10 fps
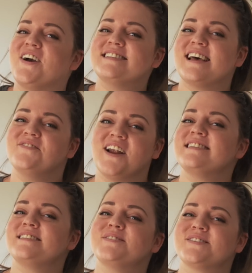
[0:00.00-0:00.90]
guys have
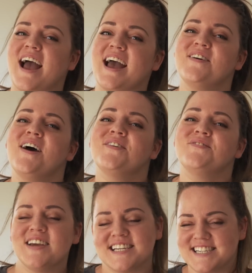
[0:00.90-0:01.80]
not subscribed,
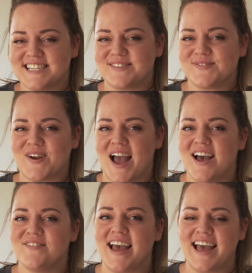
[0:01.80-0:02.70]
make sure to
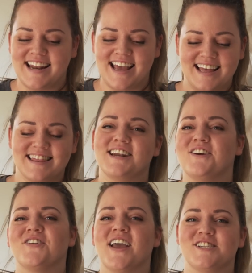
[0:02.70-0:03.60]
subscribe and hit that
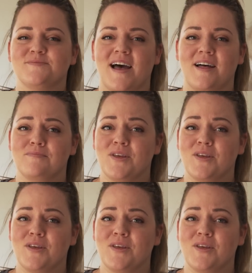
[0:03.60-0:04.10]
notification bell.